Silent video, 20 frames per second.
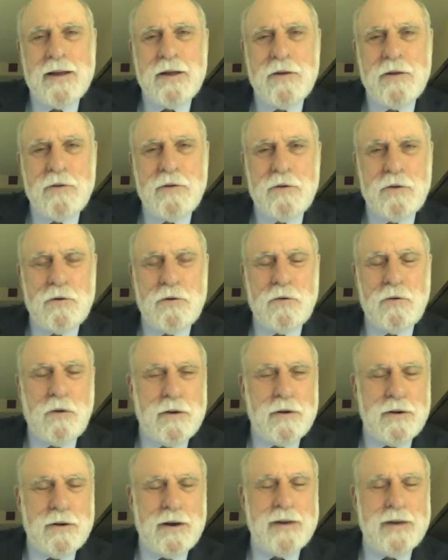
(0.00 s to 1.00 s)

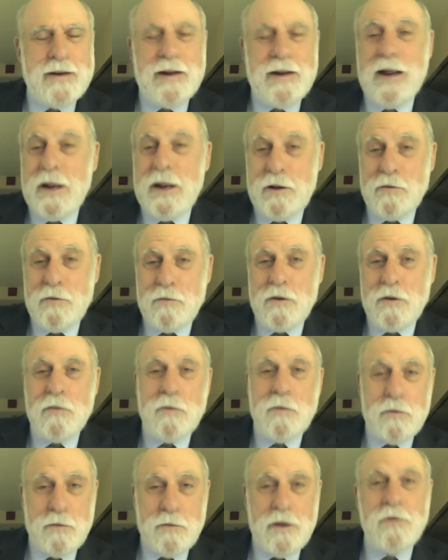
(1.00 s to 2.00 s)
to 1983
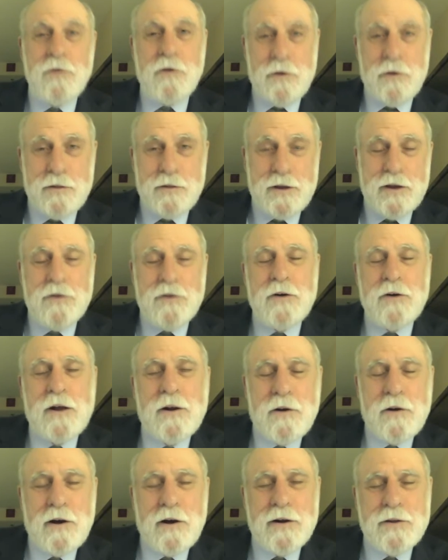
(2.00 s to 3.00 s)
when we turned the
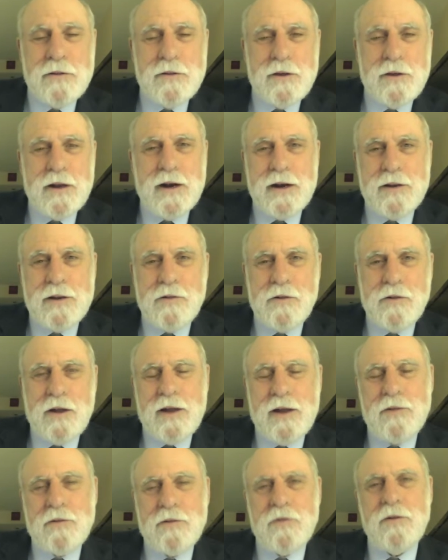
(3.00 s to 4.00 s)
internet on in the United
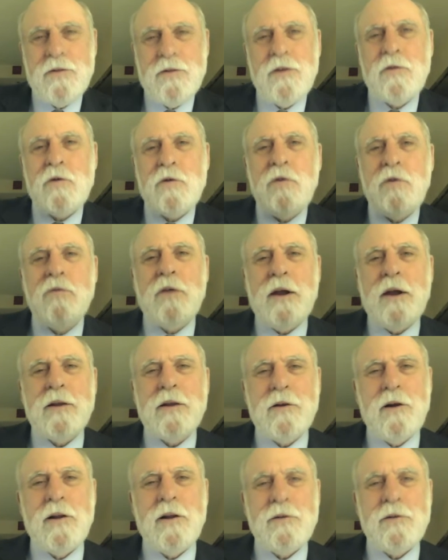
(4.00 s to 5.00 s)
States. So these two
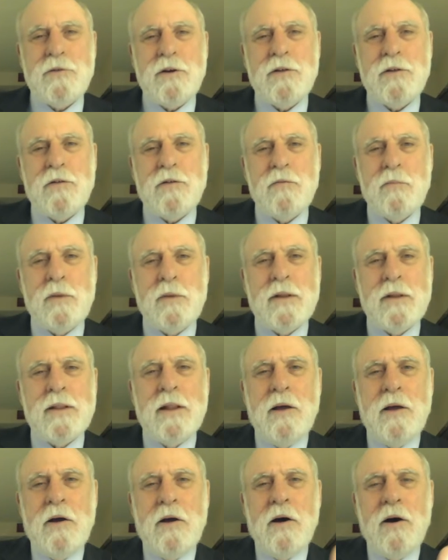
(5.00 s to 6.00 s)
technologies have
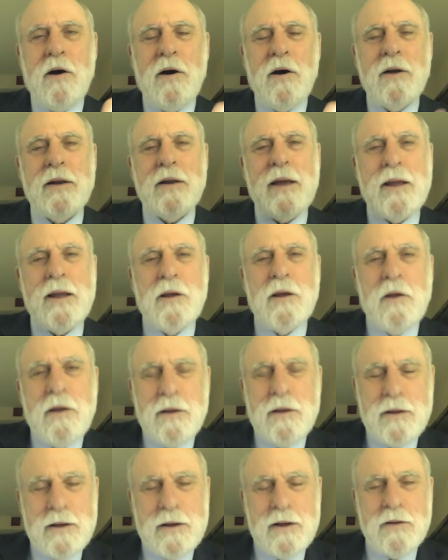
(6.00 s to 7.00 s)
been on a
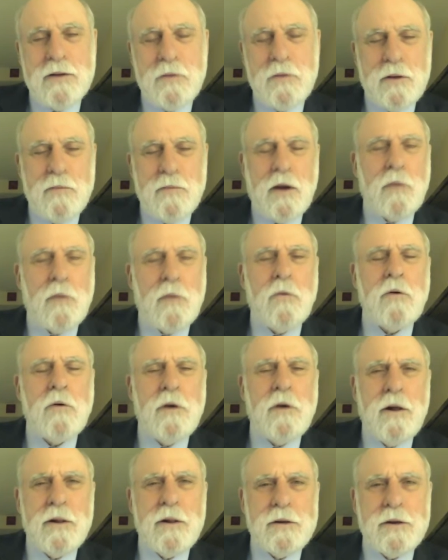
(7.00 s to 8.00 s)
I won't
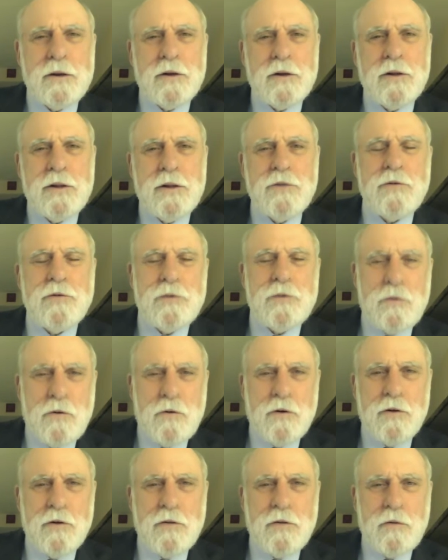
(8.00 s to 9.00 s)
call it a collision
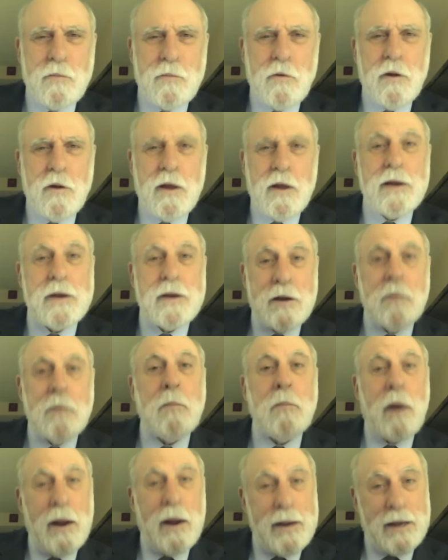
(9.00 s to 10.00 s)
course, it's more like a
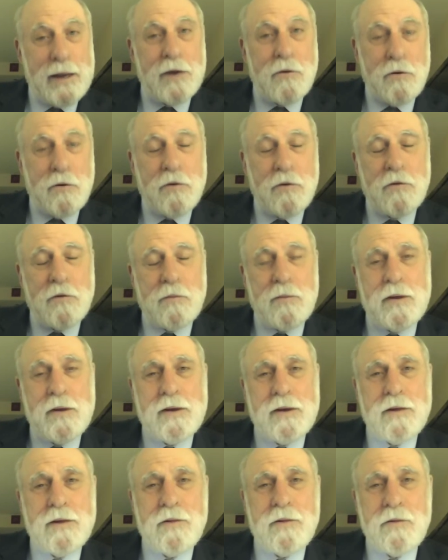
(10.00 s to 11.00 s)
combining course,
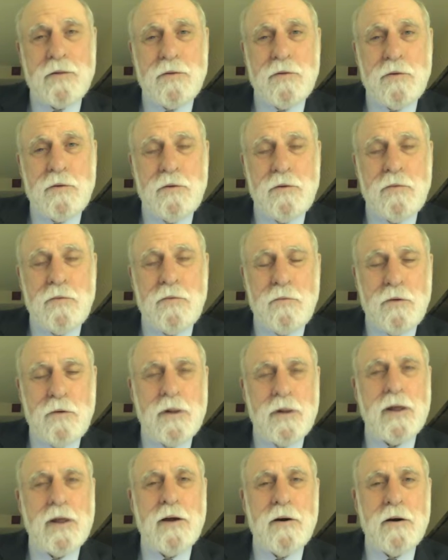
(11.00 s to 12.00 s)
because the two
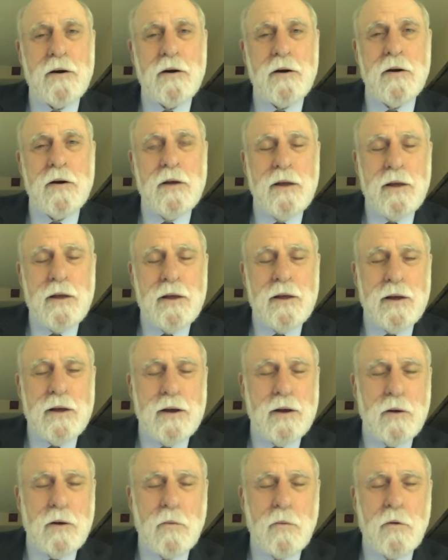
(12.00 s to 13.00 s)
really are
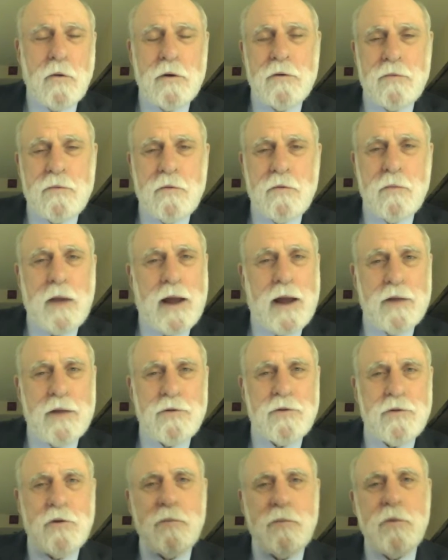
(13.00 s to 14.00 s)
a wonderful
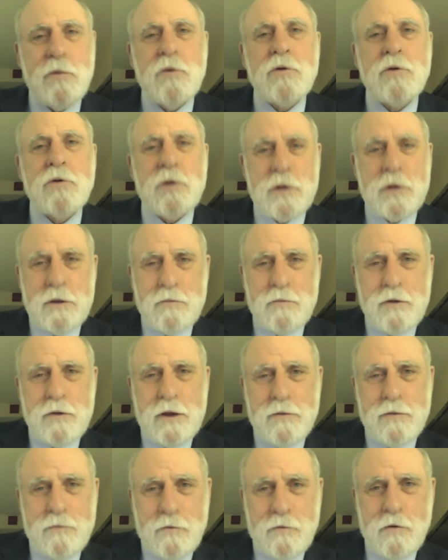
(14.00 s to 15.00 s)
match. They're mutually
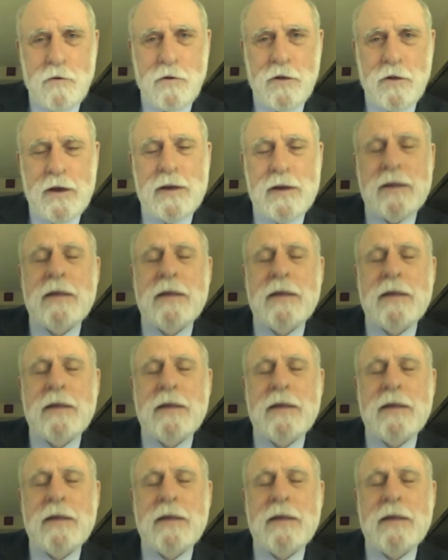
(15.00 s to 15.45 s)
reinforcing.